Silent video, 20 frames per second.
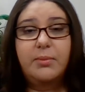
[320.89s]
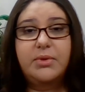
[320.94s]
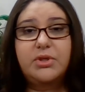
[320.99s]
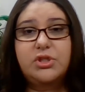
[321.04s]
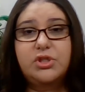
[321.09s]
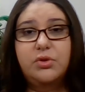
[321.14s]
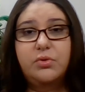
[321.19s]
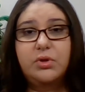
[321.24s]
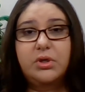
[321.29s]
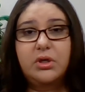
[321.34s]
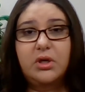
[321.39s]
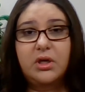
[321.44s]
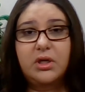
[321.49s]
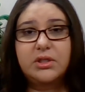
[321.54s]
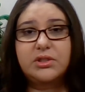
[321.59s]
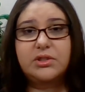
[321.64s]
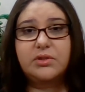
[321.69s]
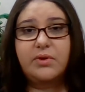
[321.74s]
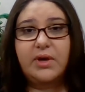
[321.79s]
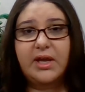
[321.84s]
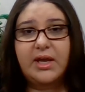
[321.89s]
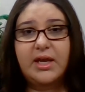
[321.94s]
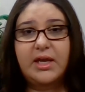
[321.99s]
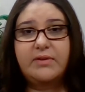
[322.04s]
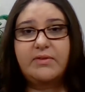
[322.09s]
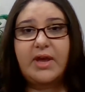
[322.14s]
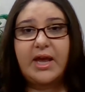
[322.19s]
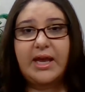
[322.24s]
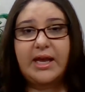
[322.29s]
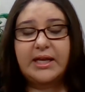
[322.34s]
but you can also
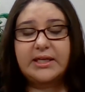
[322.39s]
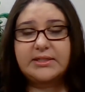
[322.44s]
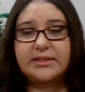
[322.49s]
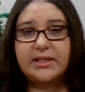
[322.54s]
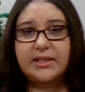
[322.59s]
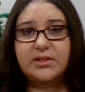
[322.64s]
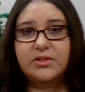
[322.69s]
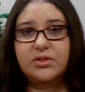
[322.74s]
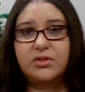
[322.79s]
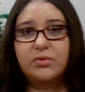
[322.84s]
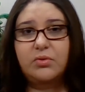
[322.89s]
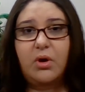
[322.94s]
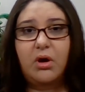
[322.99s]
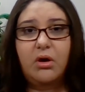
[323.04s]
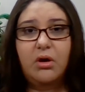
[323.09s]
have access to